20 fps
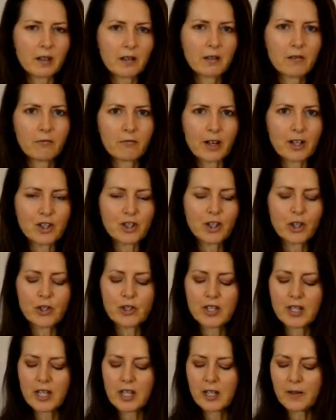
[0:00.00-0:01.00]
ratios
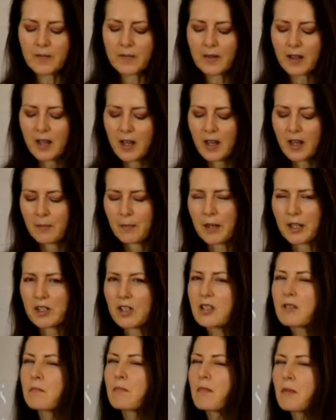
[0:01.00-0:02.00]
there, but
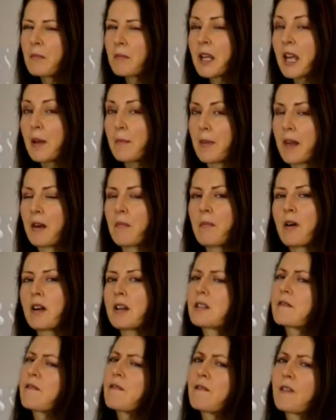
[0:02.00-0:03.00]
just keep that in mind.
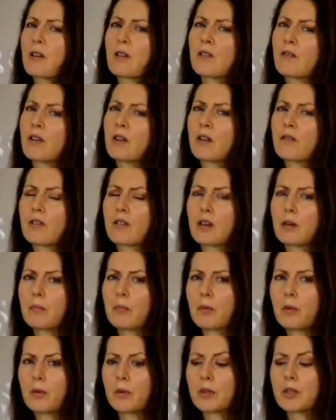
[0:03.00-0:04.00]
It's very
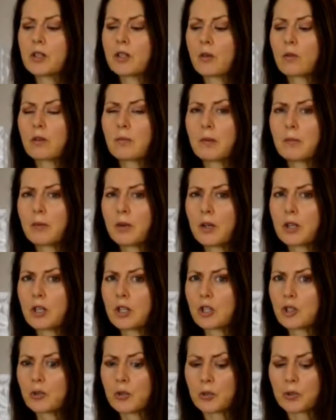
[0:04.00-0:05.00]
important. You don't want you burning your
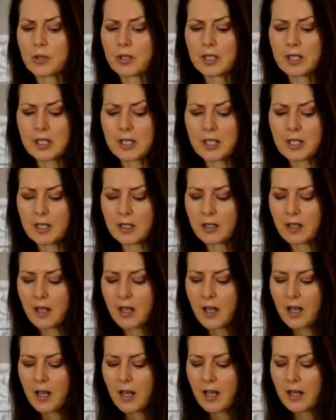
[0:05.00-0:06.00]
children's skin.
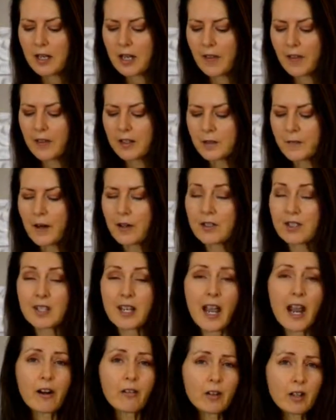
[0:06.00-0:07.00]
Now, as far as
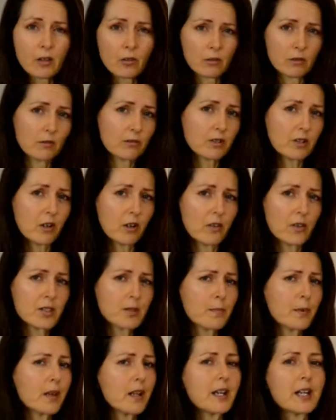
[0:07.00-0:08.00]
carrier oils go, there's
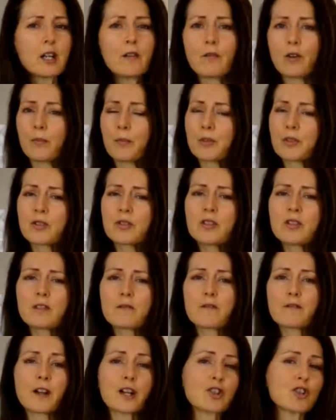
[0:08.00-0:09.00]
plenty of options.
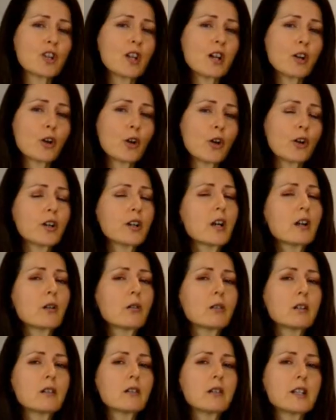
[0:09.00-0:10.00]
Fractionated coconut
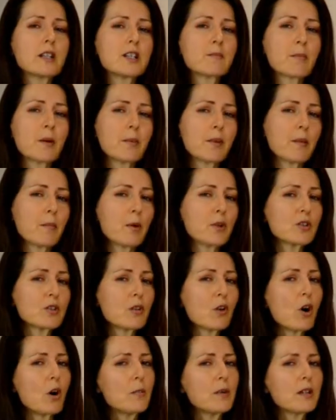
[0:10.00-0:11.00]
oil is probably the most
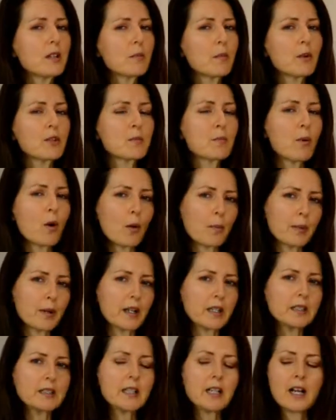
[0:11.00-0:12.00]
common, the most
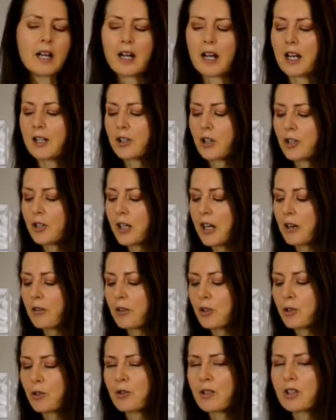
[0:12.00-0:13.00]
popular. doTERRA
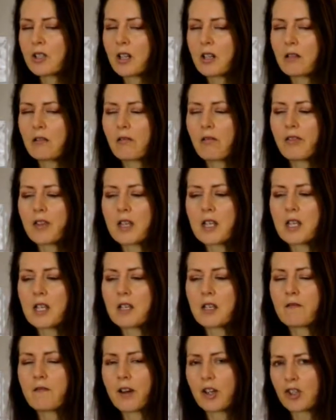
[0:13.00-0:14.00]
do sell the
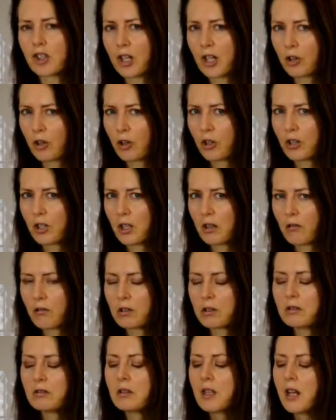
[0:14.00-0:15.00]
fractionated coconut
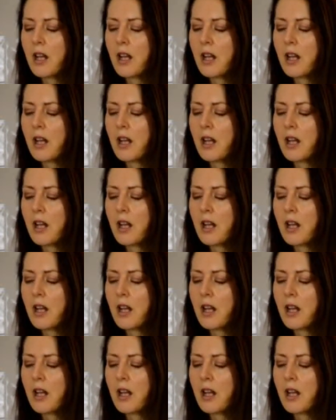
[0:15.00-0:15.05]
oil.